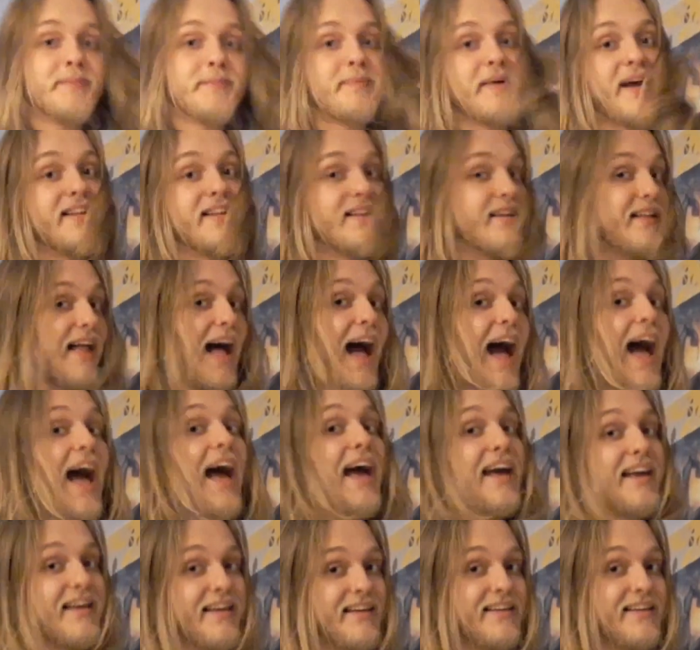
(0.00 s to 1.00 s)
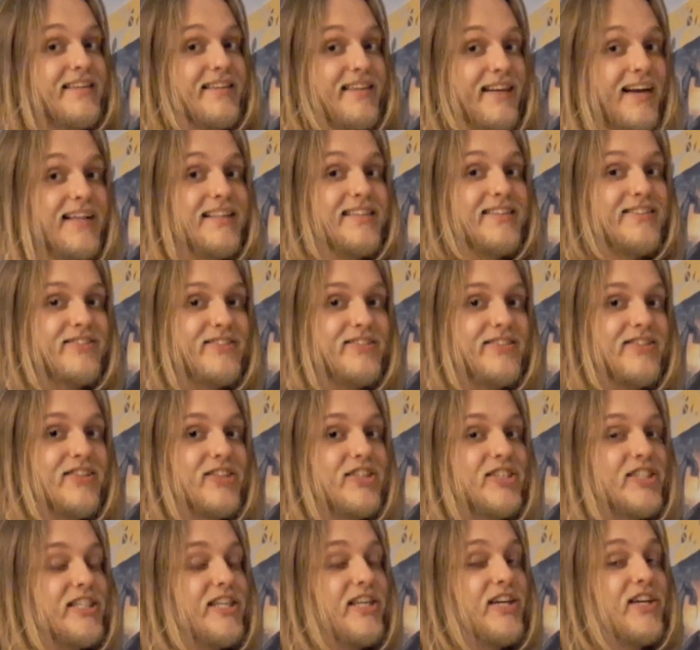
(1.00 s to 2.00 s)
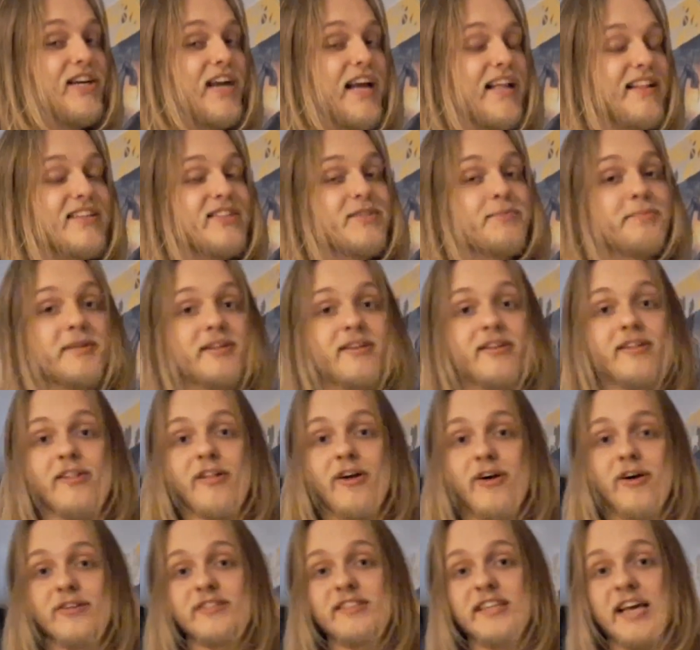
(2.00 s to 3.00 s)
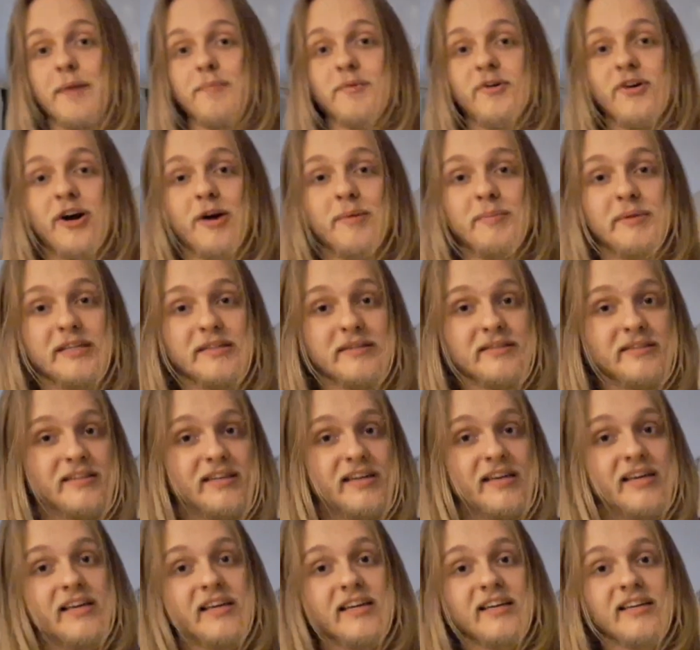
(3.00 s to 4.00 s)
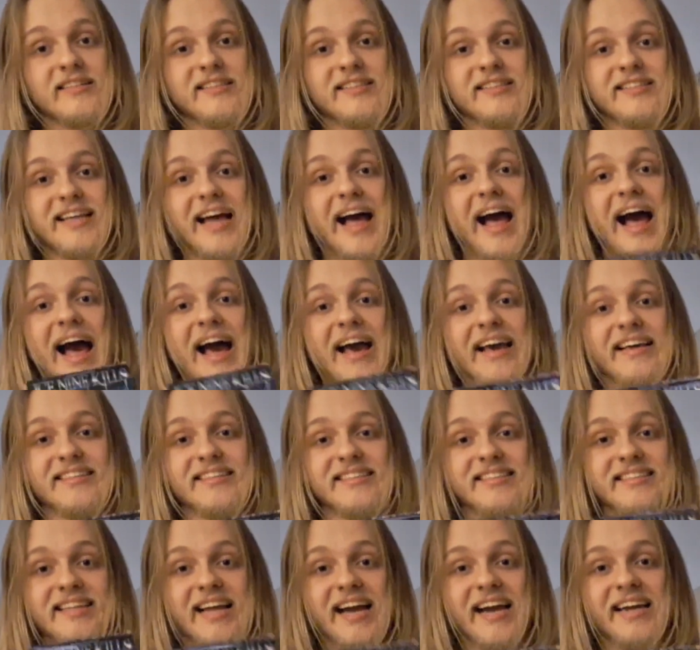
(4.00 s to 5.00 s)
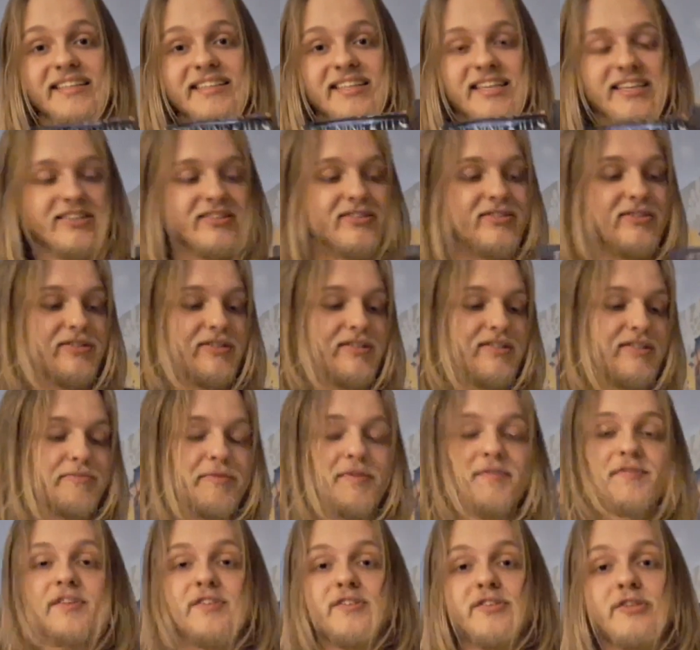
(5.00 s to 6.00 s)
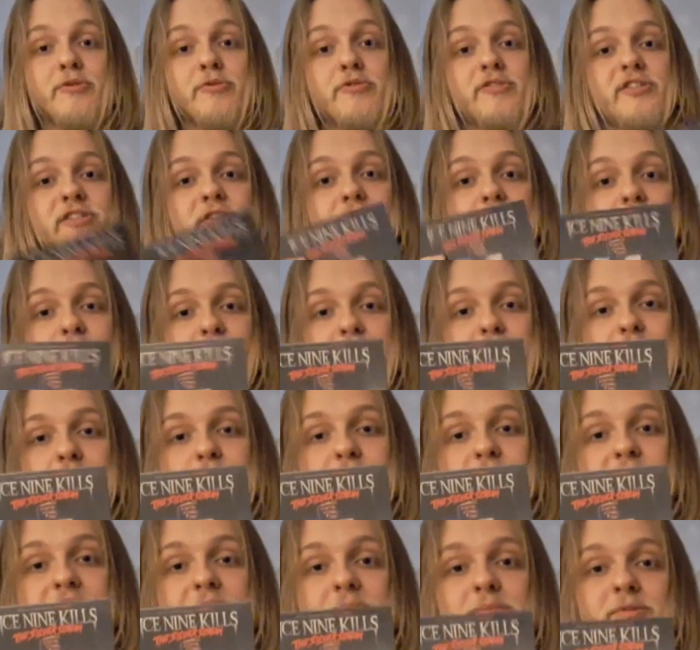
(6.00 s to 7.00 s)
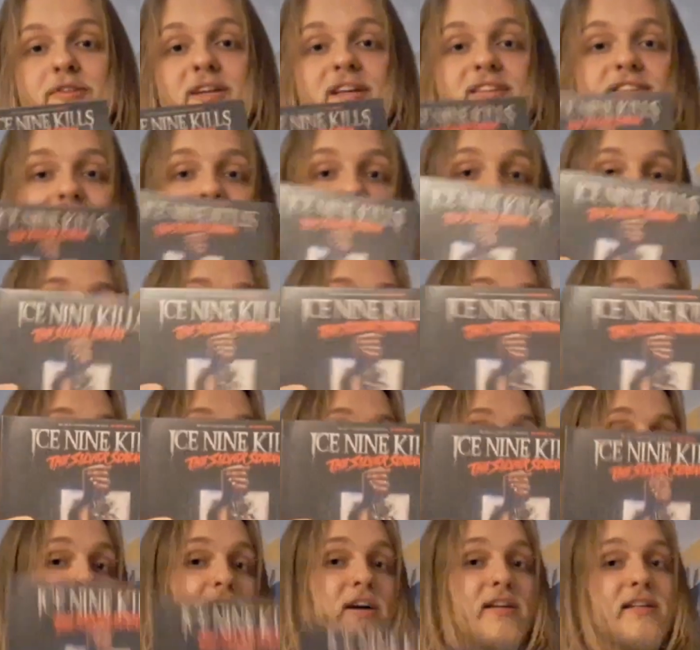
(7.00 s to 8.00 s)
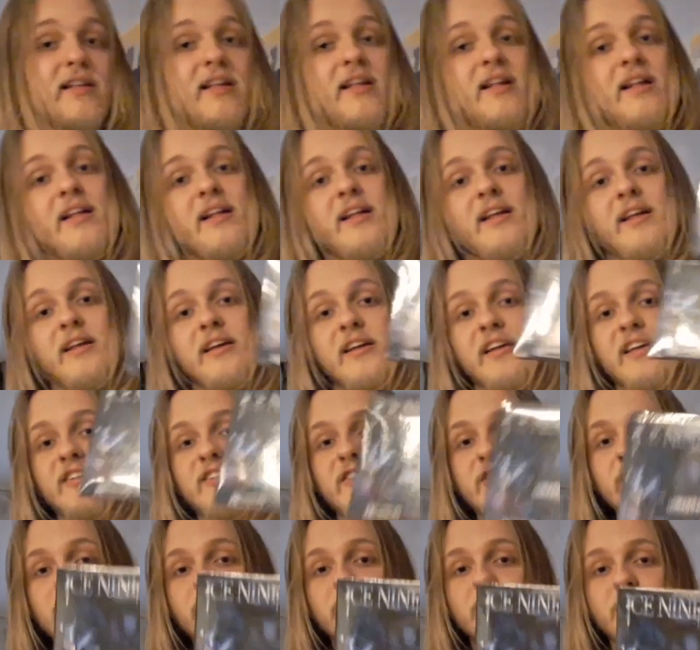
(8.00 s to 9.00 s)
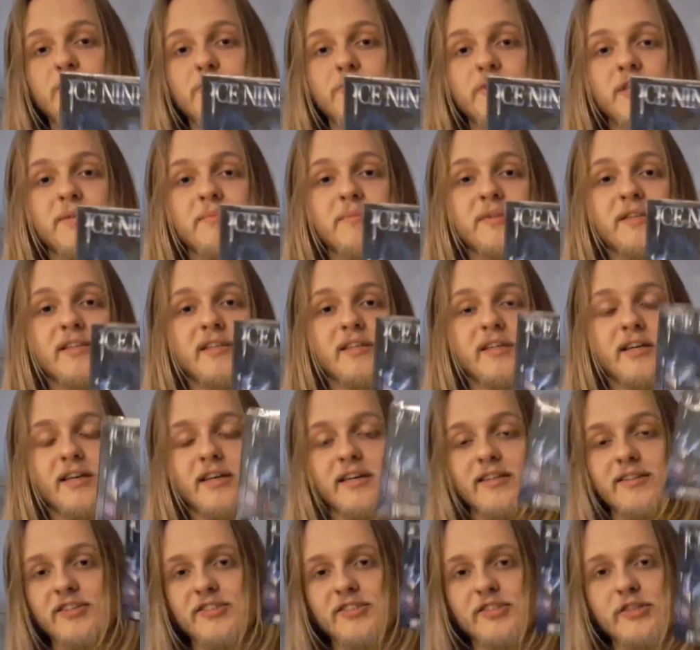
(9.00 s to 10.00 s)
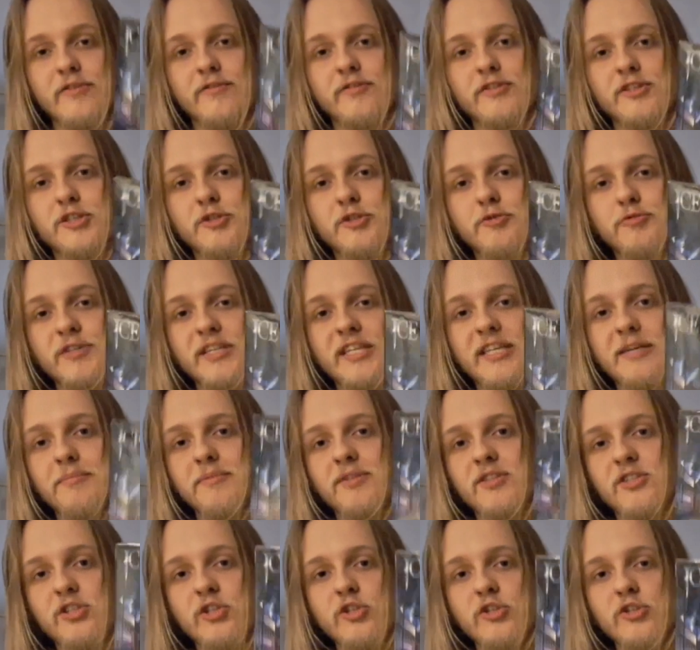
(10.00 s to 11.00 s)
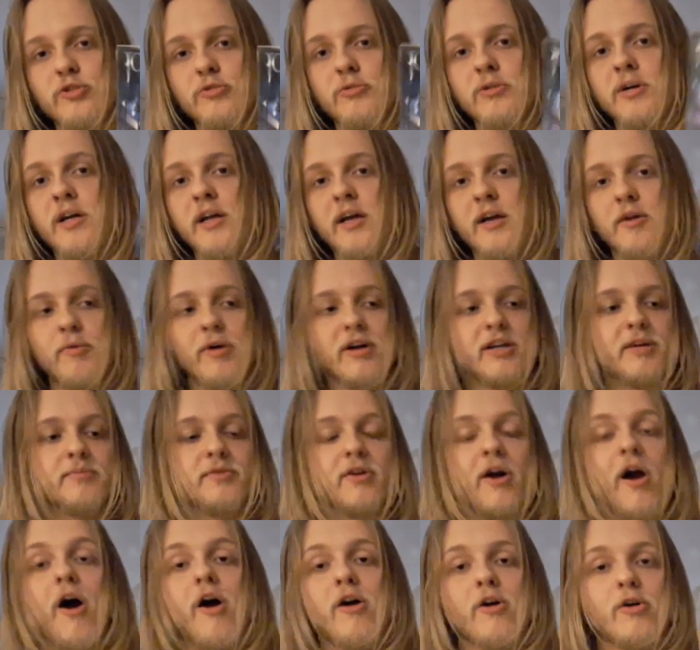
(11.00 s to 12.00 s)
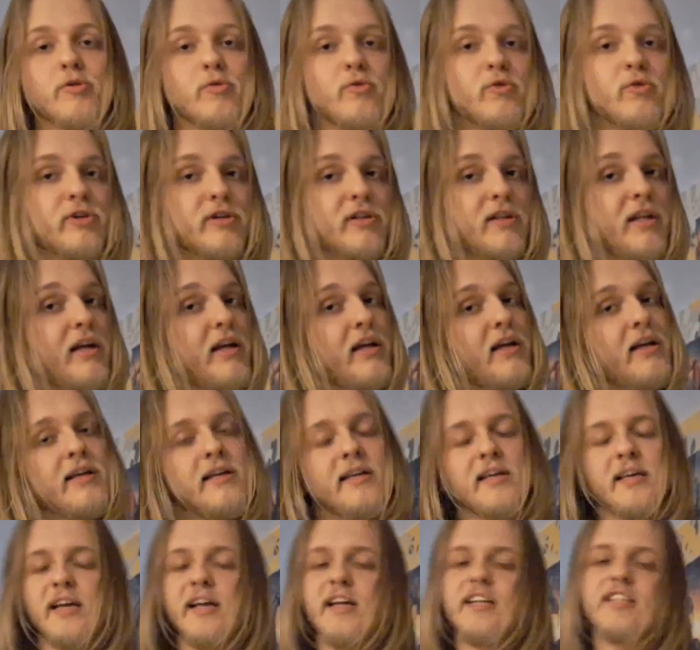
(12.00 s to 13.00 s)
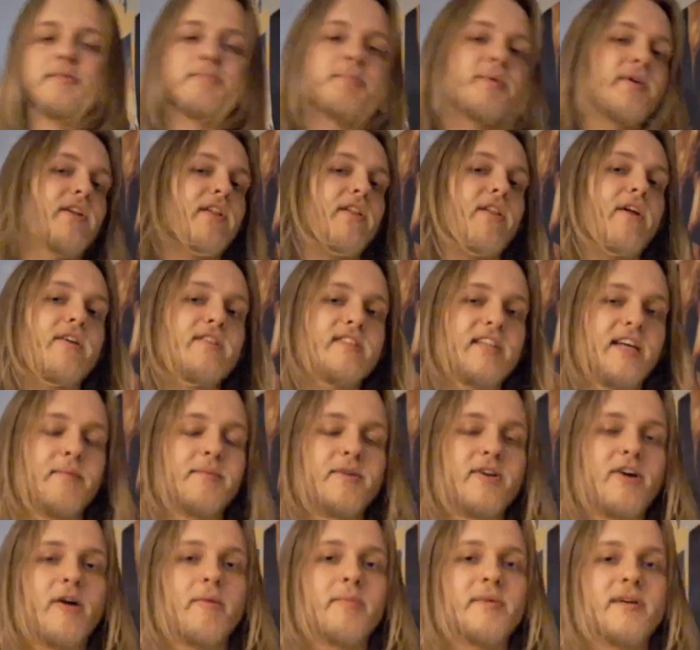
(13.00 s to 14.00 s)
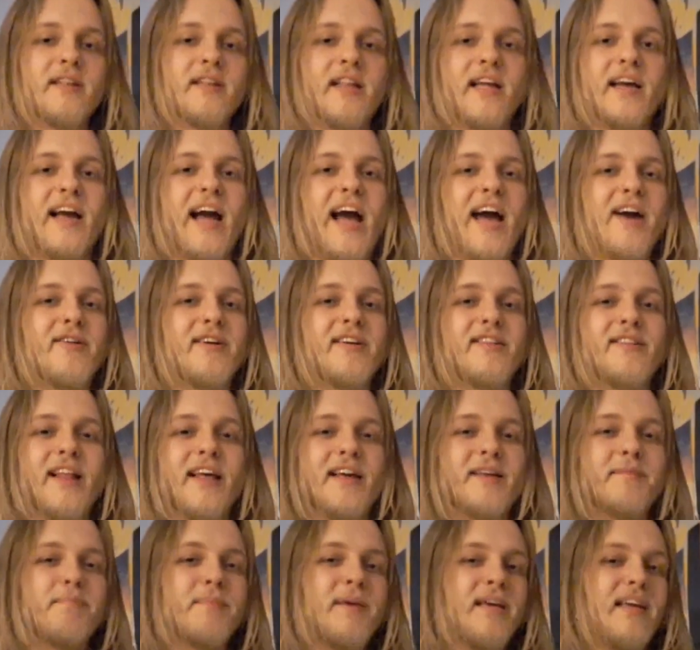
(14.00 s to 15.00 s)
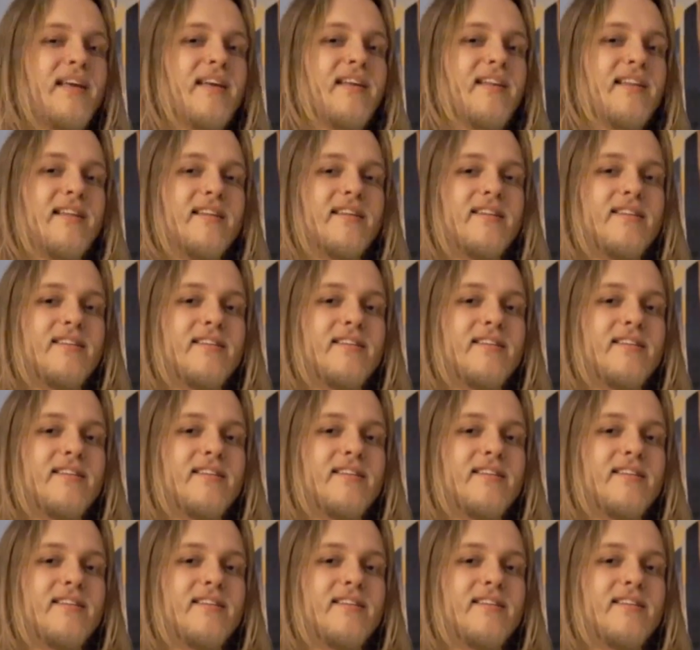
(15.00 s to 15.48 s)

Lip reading: band that I got into this year, and it's been a long time coming, because it's Ice Nine Kills with the 2 Silver Screams. We got Silver Scream 1 and the Silver Scream 2, Welcome to Horrorwood. It's been a long time coming. Me